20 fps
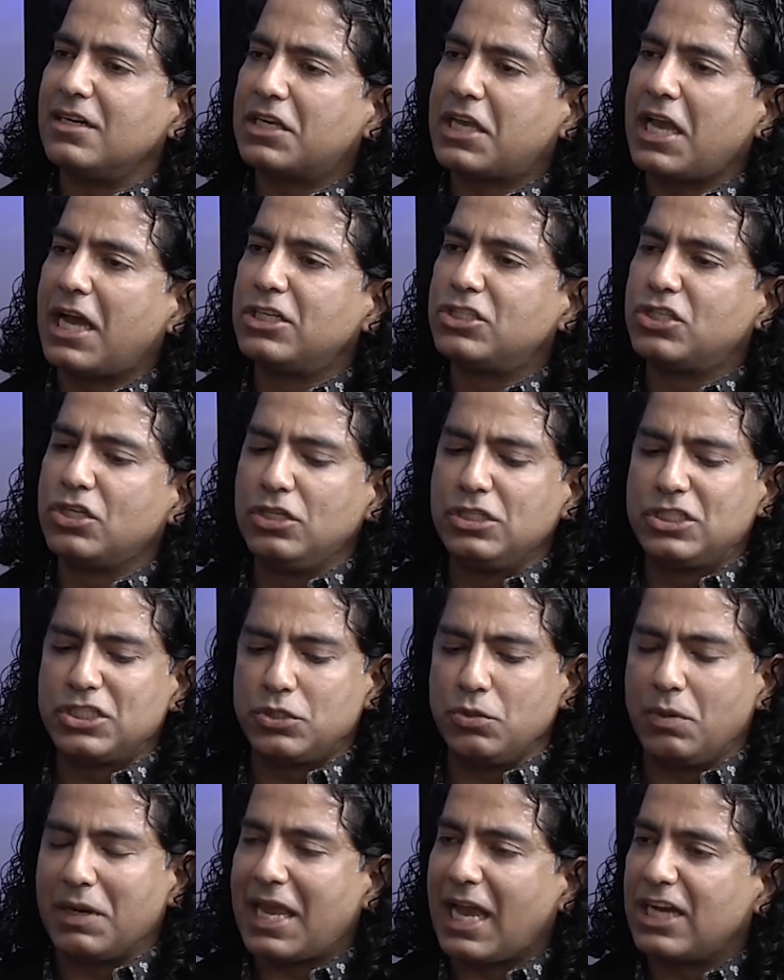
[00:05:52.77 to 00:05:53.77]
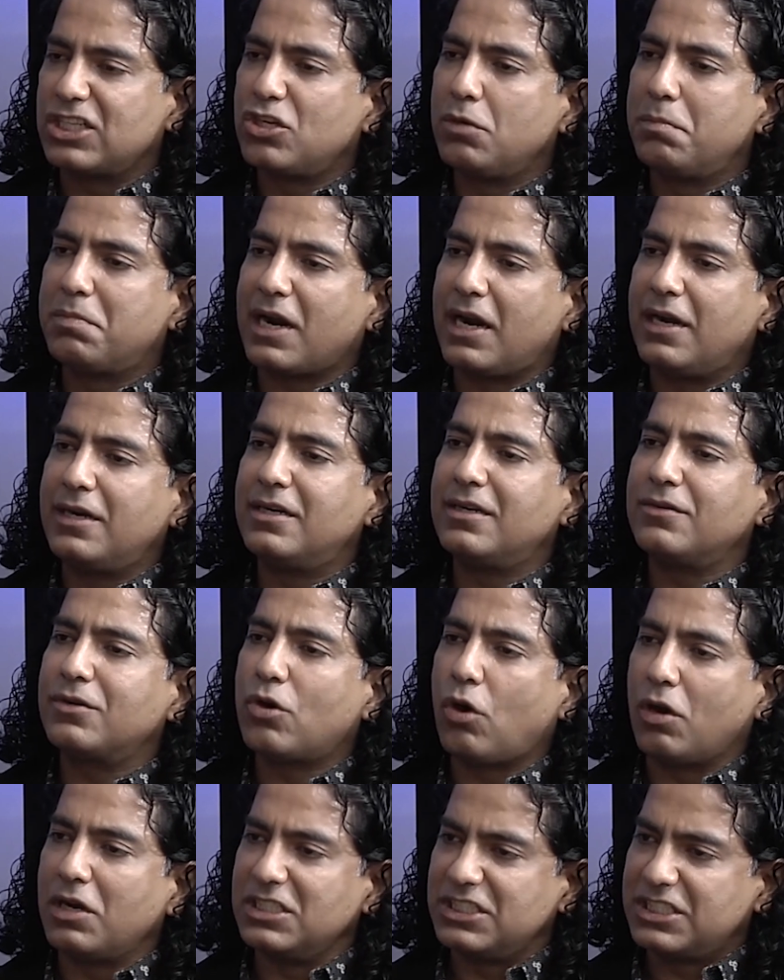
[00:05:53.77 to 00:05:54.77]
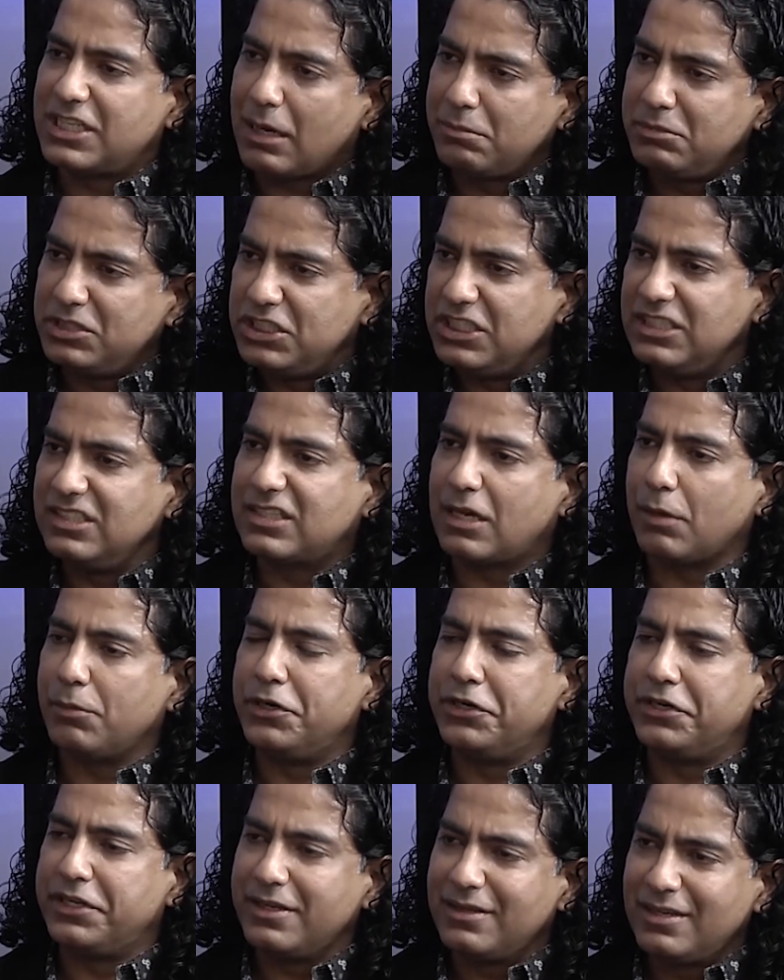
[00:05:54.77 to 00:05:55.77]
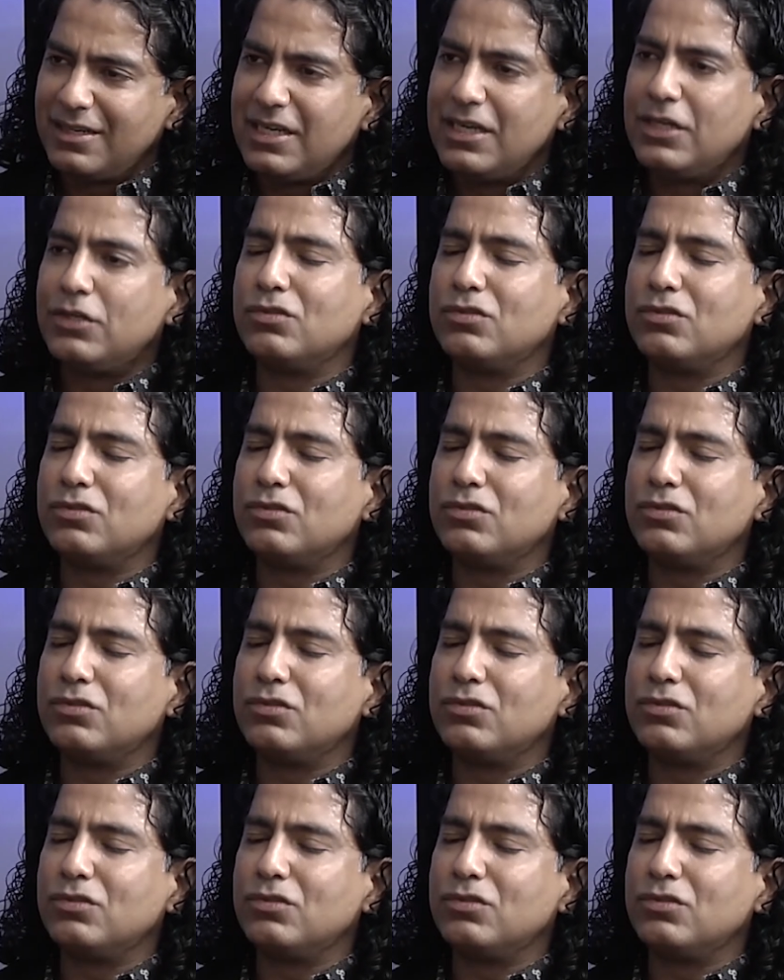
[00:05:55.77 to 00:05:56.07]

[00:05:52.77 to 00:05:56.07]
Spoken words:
casuals to a casual brand called as Derby Jeans Community.